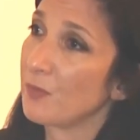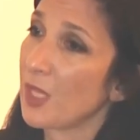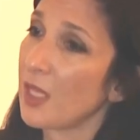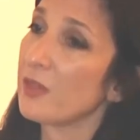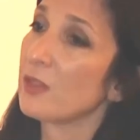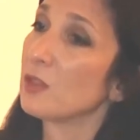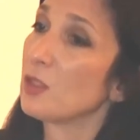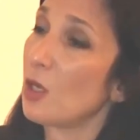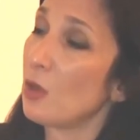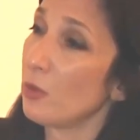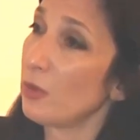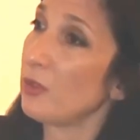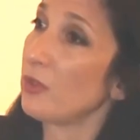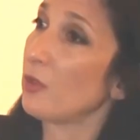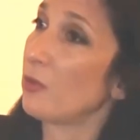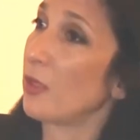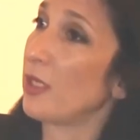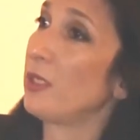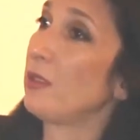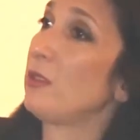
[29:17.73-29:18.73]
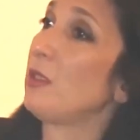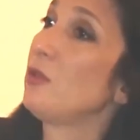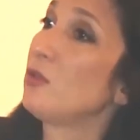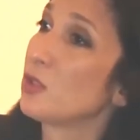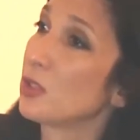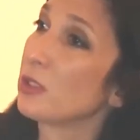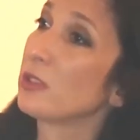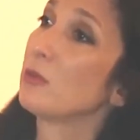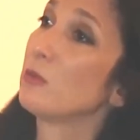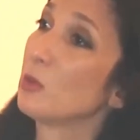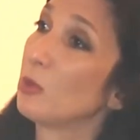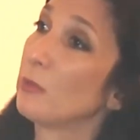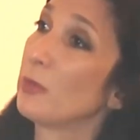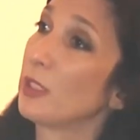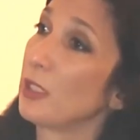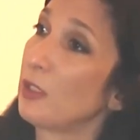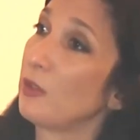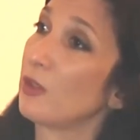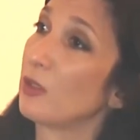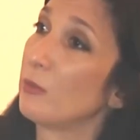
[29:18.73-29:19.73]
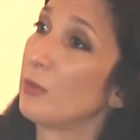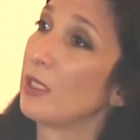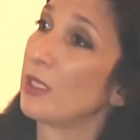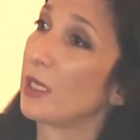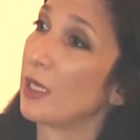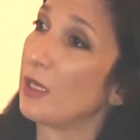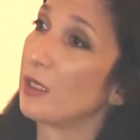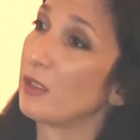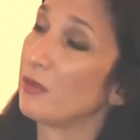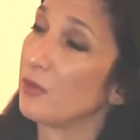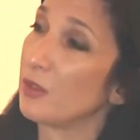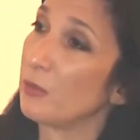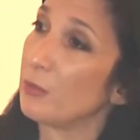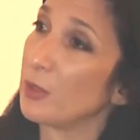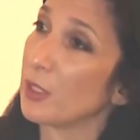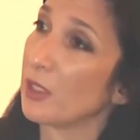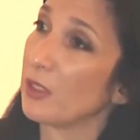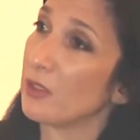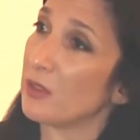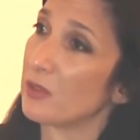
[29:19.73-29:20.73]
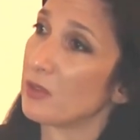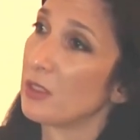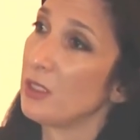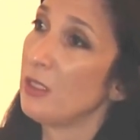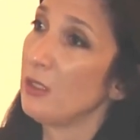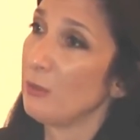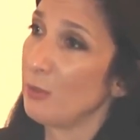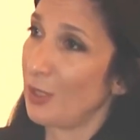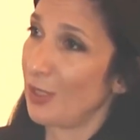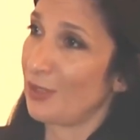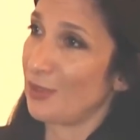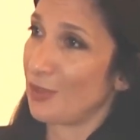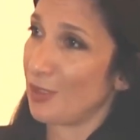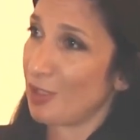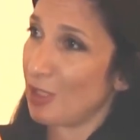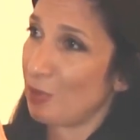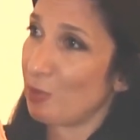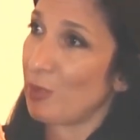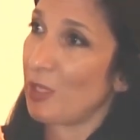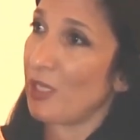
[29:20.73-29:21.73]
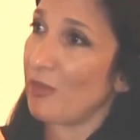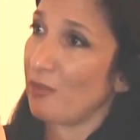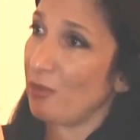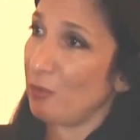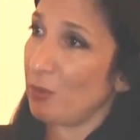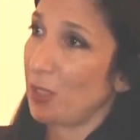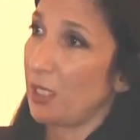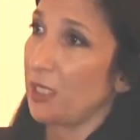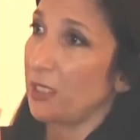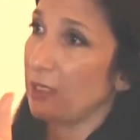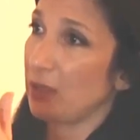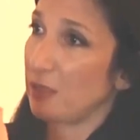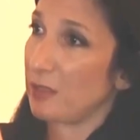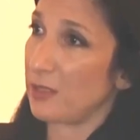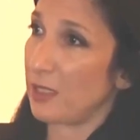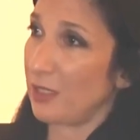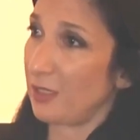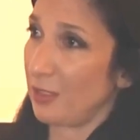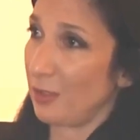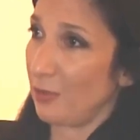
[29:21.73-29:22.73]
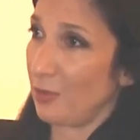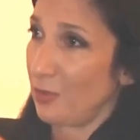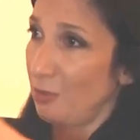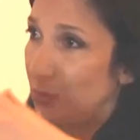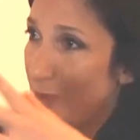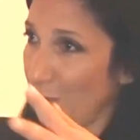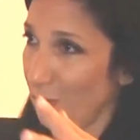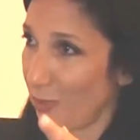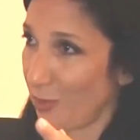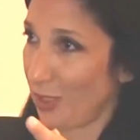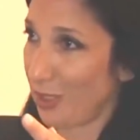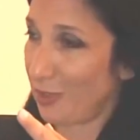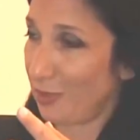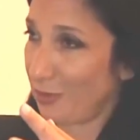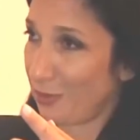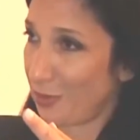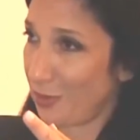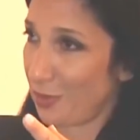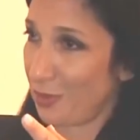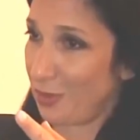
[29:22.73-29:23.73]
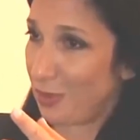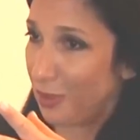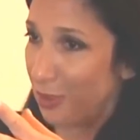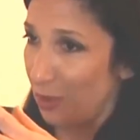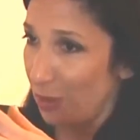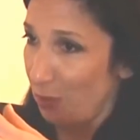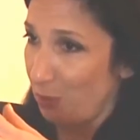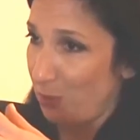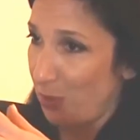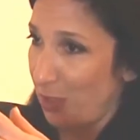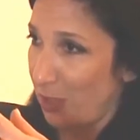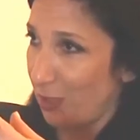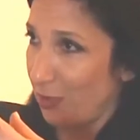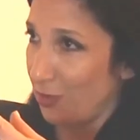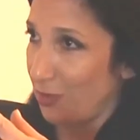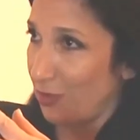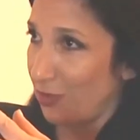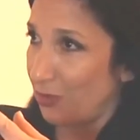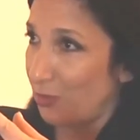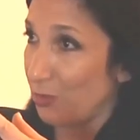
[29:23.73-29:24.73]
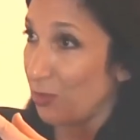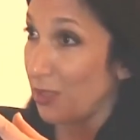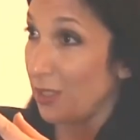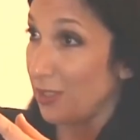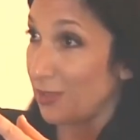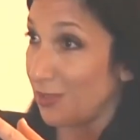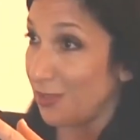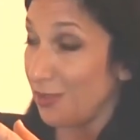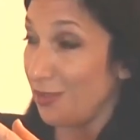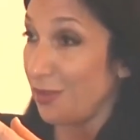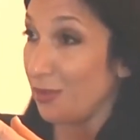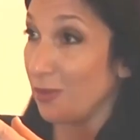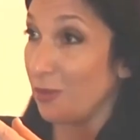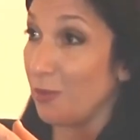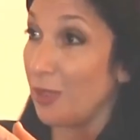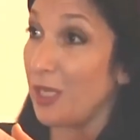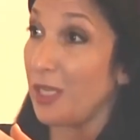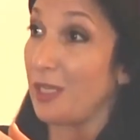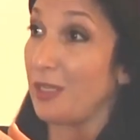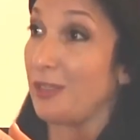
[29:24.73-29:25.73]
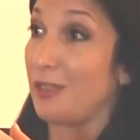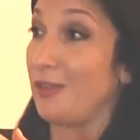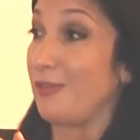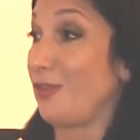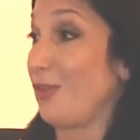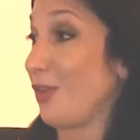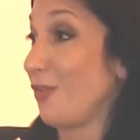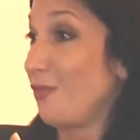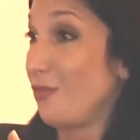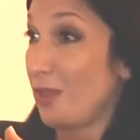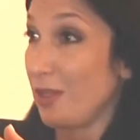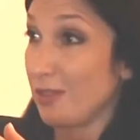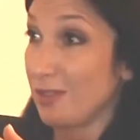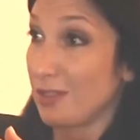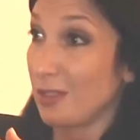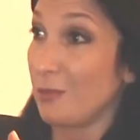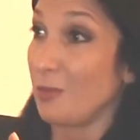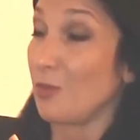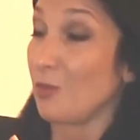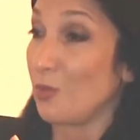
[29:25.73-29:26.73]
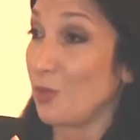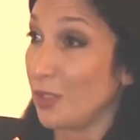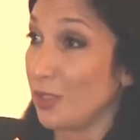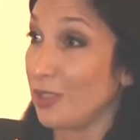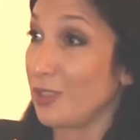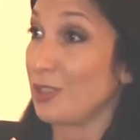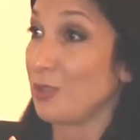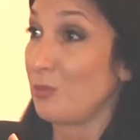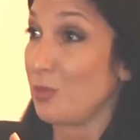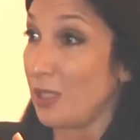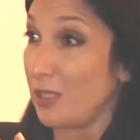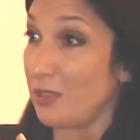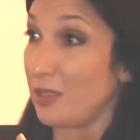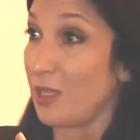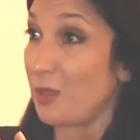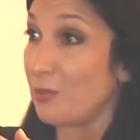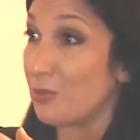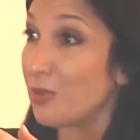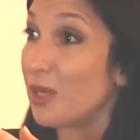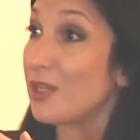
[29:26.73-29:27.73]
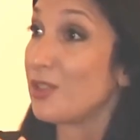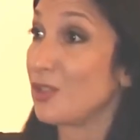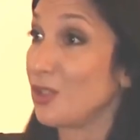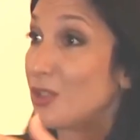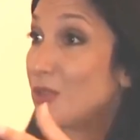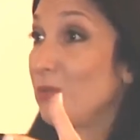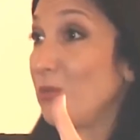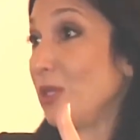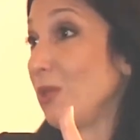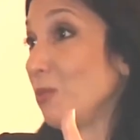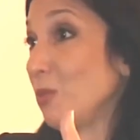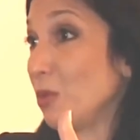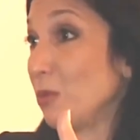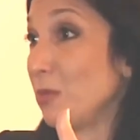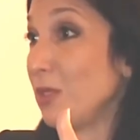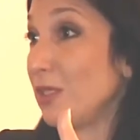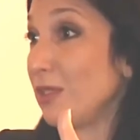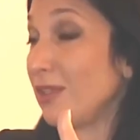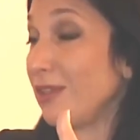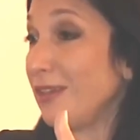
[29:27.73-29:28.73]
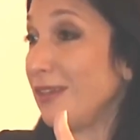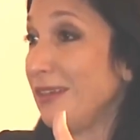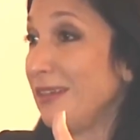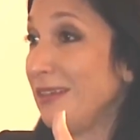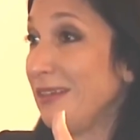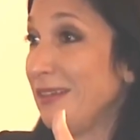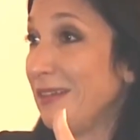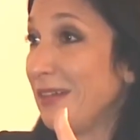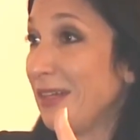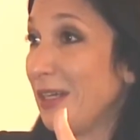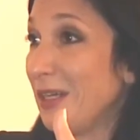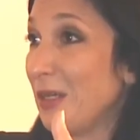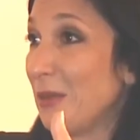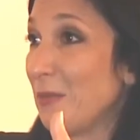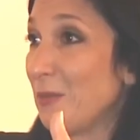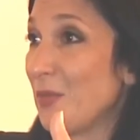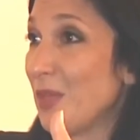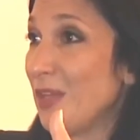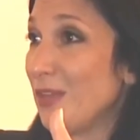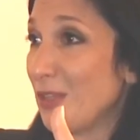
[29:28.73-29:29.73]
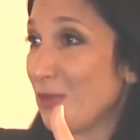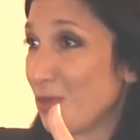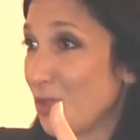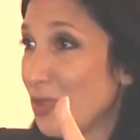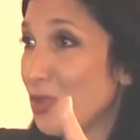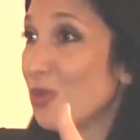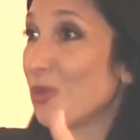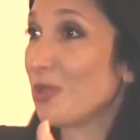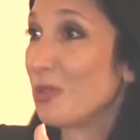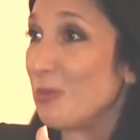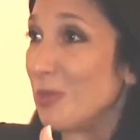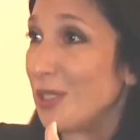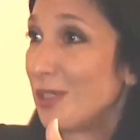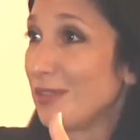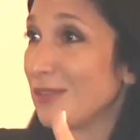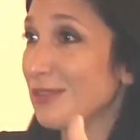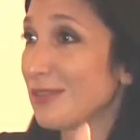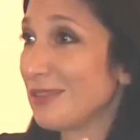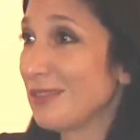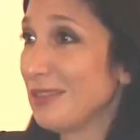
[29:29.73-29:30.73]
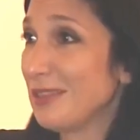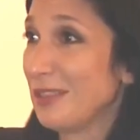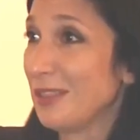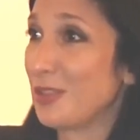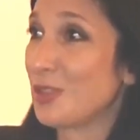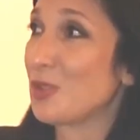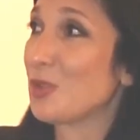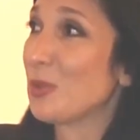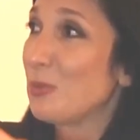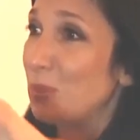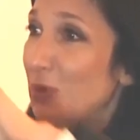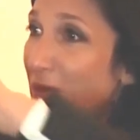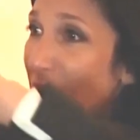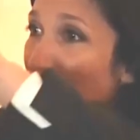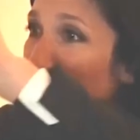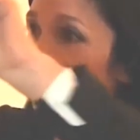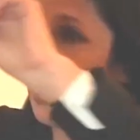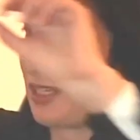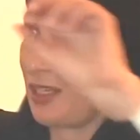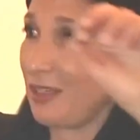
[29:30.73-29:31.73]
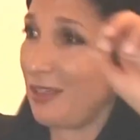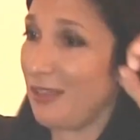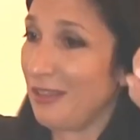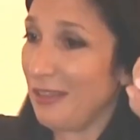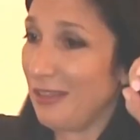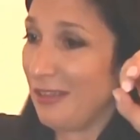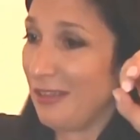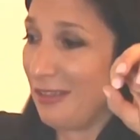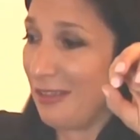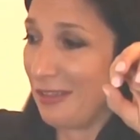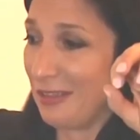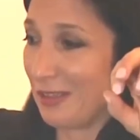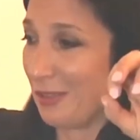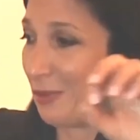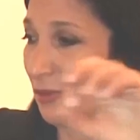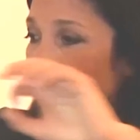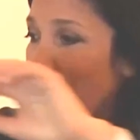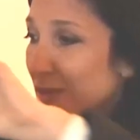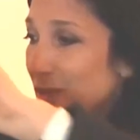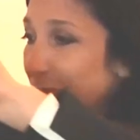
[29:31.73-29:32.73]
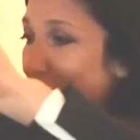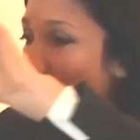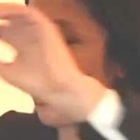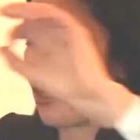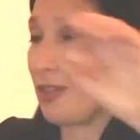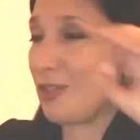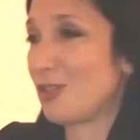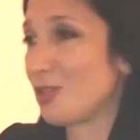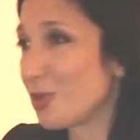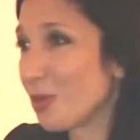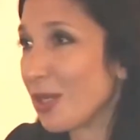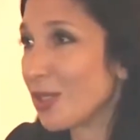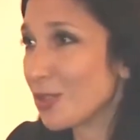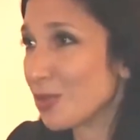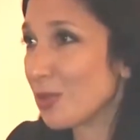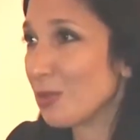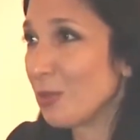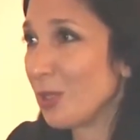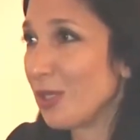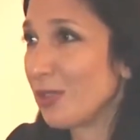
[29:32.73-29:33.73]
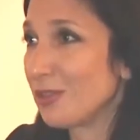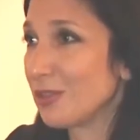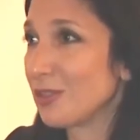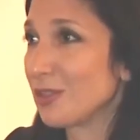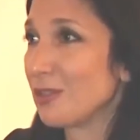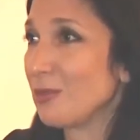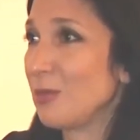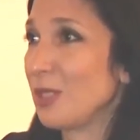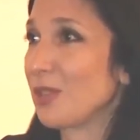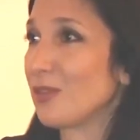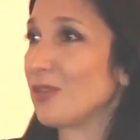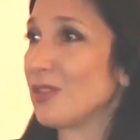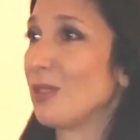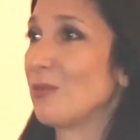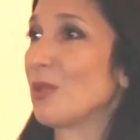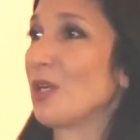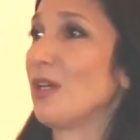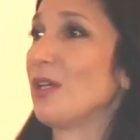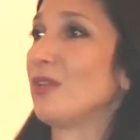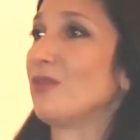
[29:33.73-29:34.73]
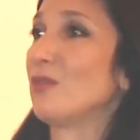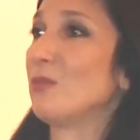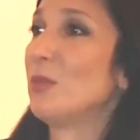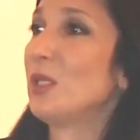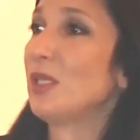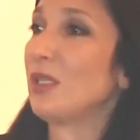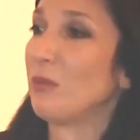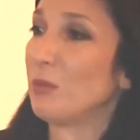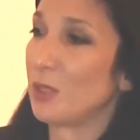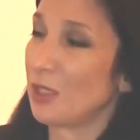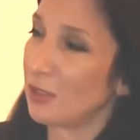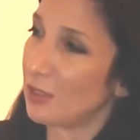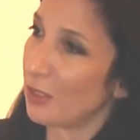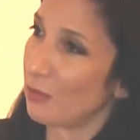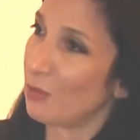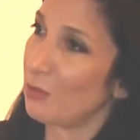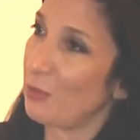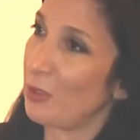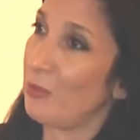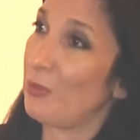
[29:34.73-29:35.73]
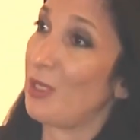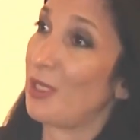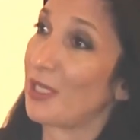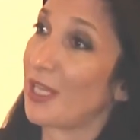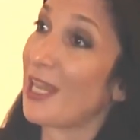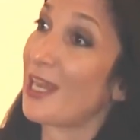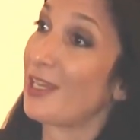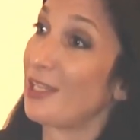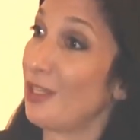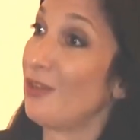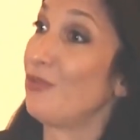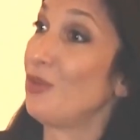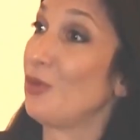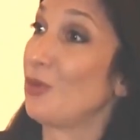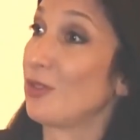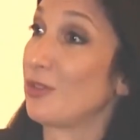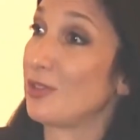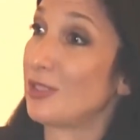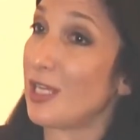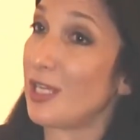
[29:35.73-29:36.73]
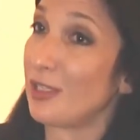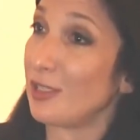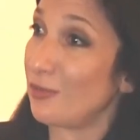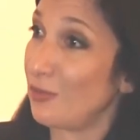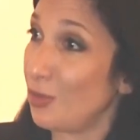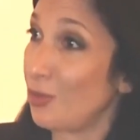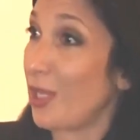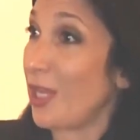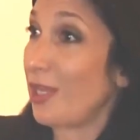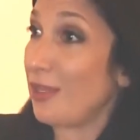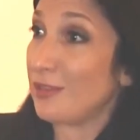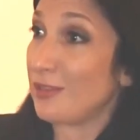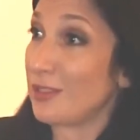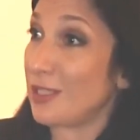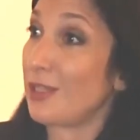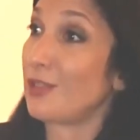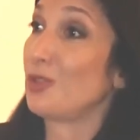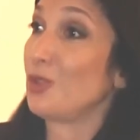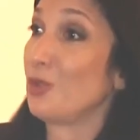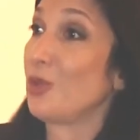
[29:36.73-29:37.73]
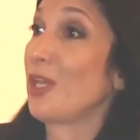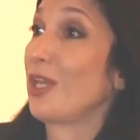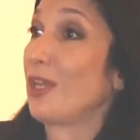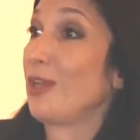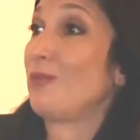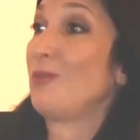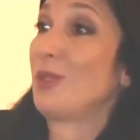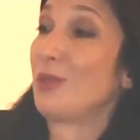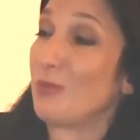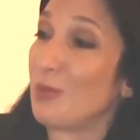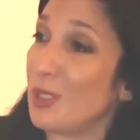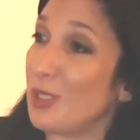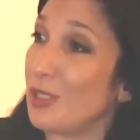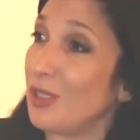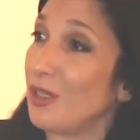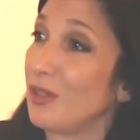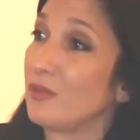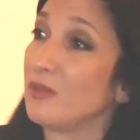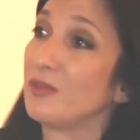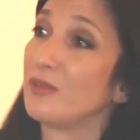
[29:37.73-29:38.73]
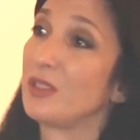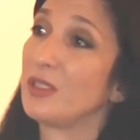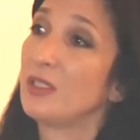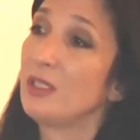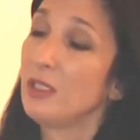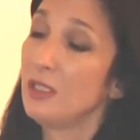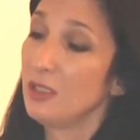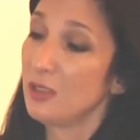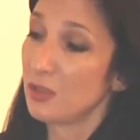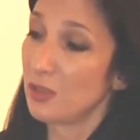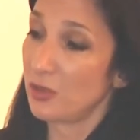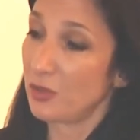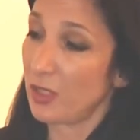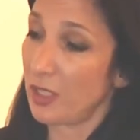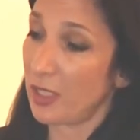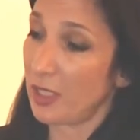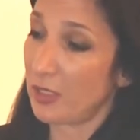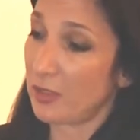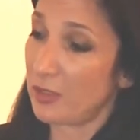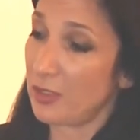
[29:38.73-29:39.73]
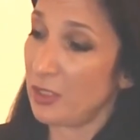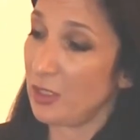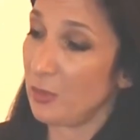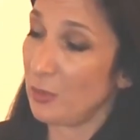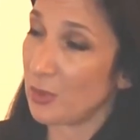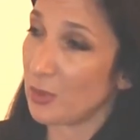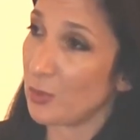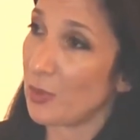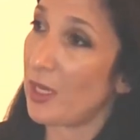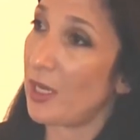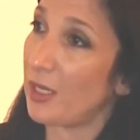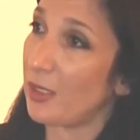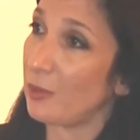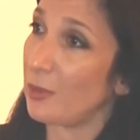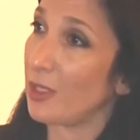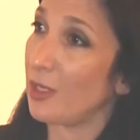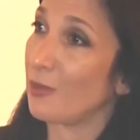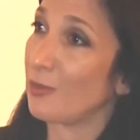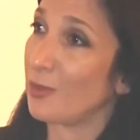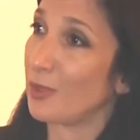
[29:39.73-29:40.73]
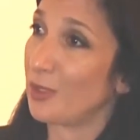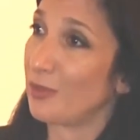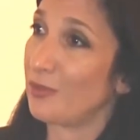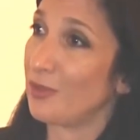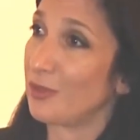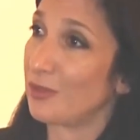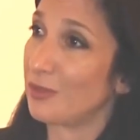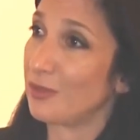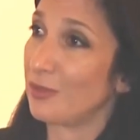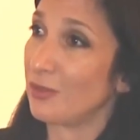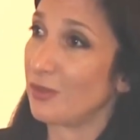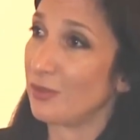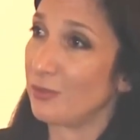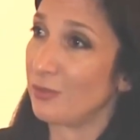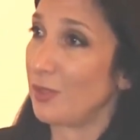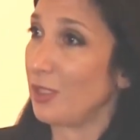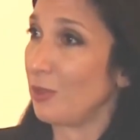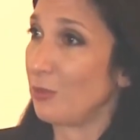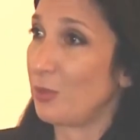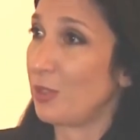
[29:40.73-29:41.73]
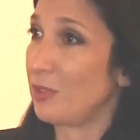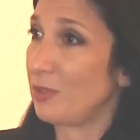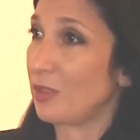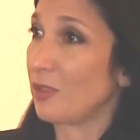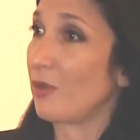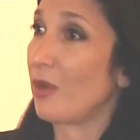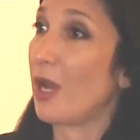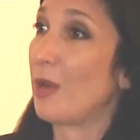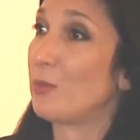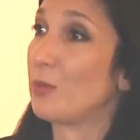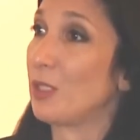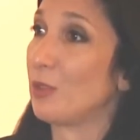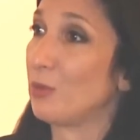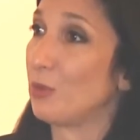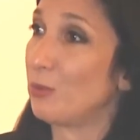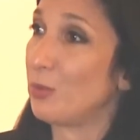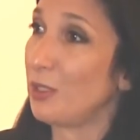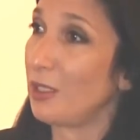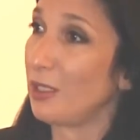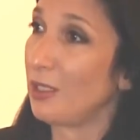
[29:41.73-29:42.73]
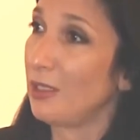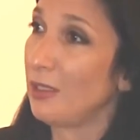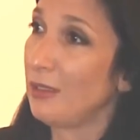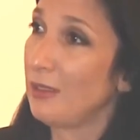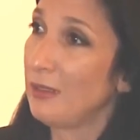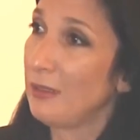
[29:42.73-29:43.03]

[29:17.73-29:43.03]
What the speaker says: and the lower the grade, usually the more money you could make out of it, because the spread from buying to selling was greater. So you could pick a sort of price along the way, and if you could find someone willing to pay that price, you could make more money. There were story bonds. A AAA a treasury bond isn't going to make the same kind of money, but a double B bond can, if you can sell it. If you can't sell it, you can't make money off of it. So the idea was, well, how do we get rid of this sort of piece of crap double B?